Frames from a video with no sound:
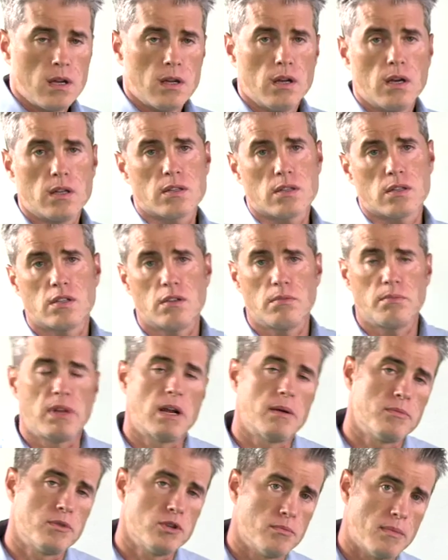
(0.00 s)
That's assuming
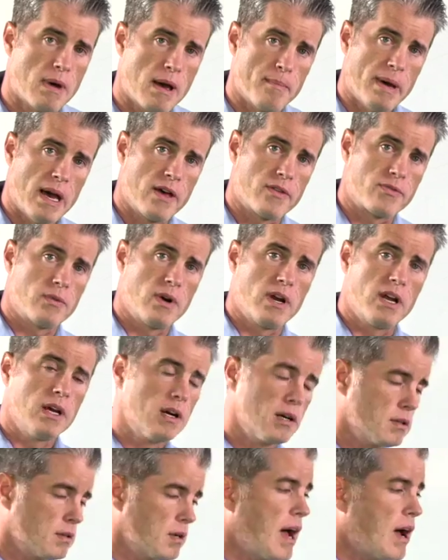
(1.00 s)
I'm doing my math right
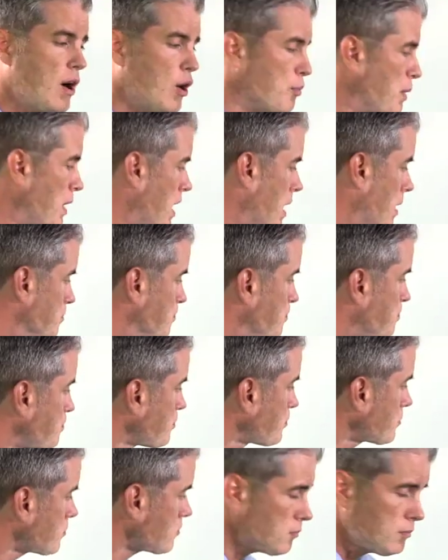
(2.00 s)
here. I hope I am.
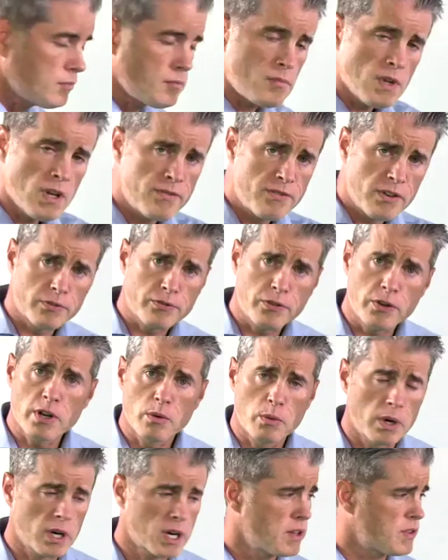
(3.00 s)
Feel free to
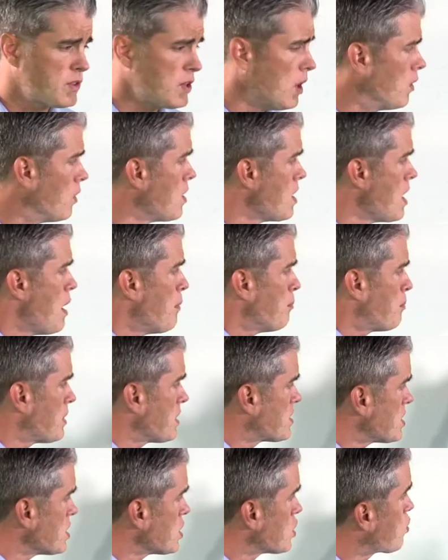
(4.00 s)
work it though. But
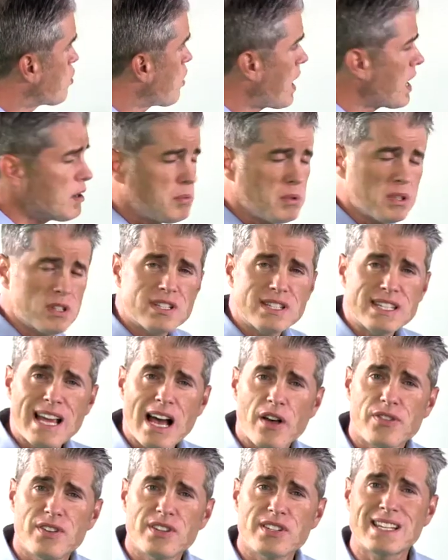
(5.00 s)
it's incredible to see
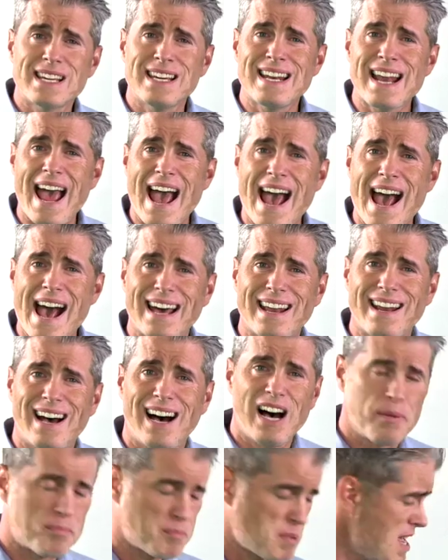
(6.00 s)
how this can add
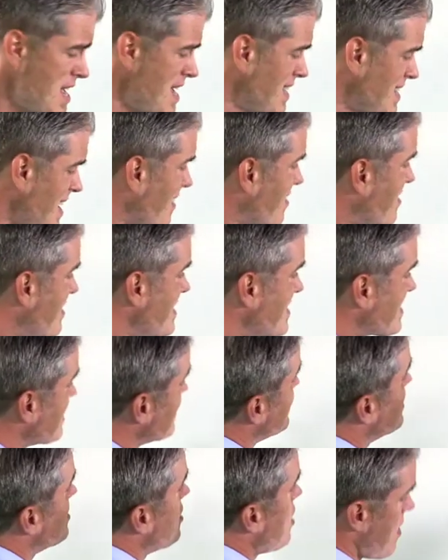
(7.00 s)
up. Now this
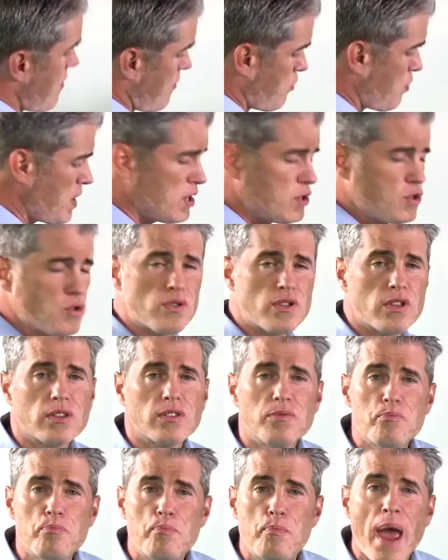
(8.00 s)
is if we do the
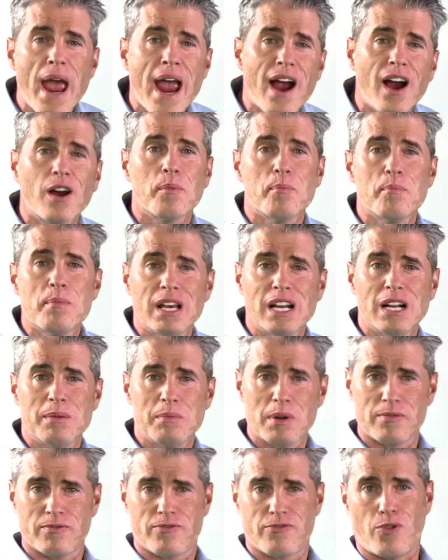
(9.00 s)
bare
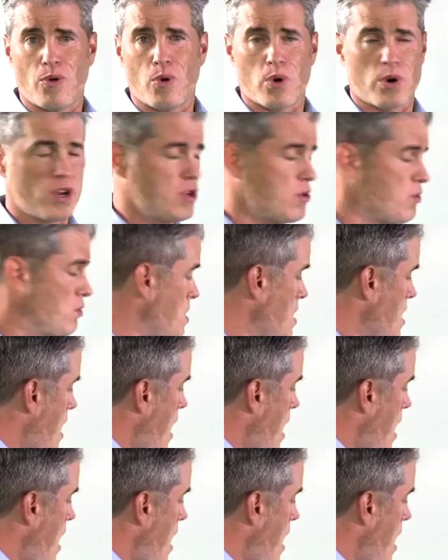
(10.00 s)
minimum for you.